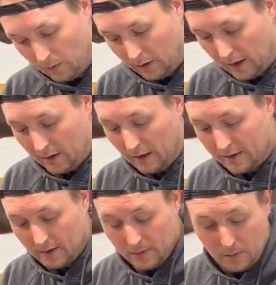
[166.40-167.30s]

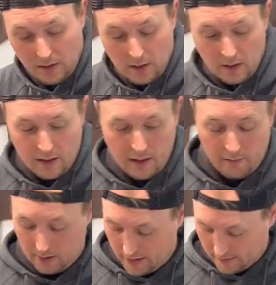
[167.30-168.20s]
As I'm speaking, I have a
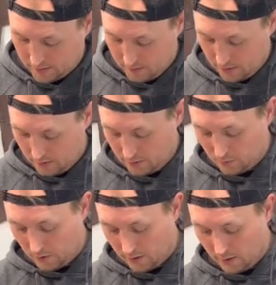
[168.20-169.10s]
locksmith that's
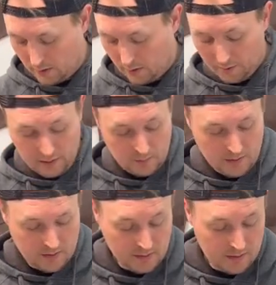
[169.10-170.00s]
working on all these
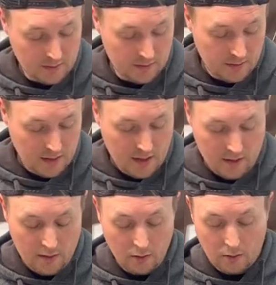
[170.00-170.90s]
businesses
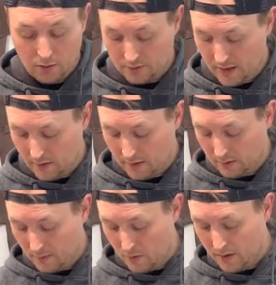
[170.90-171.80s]
that are closed down at the
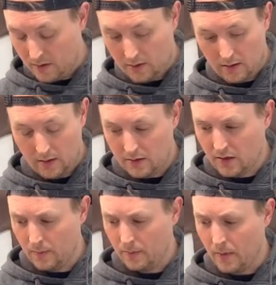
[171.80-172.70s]
moment, and he's
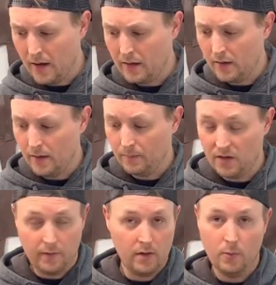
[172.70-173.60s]
coming by and I'm
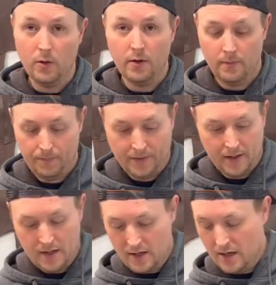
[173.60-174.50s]
giving him one.
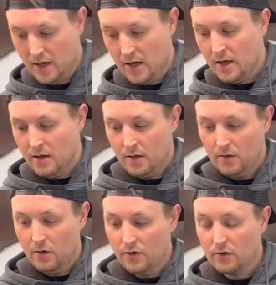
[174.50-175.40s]

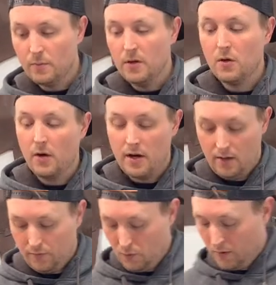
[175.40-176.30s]
You know, this would be great
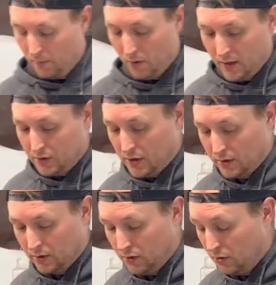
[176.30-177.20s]
if you want a
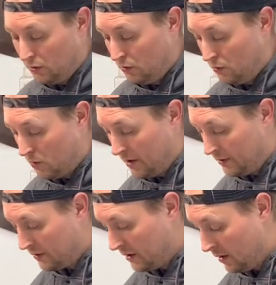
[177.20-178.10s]
project to do while you're
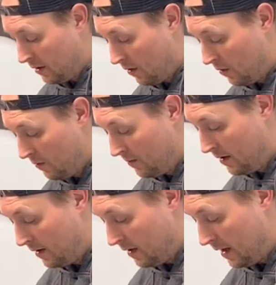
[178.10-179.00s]
sitting at home
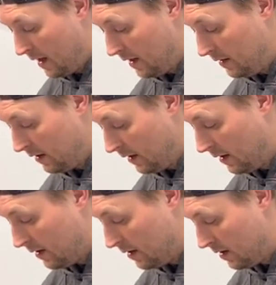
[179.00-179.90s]
and uh,
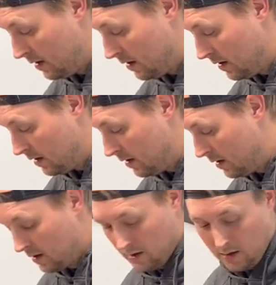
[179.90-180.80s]

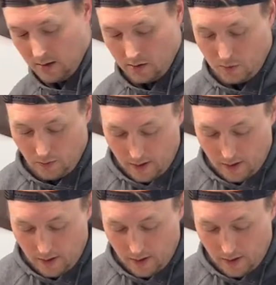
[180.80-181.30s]
you want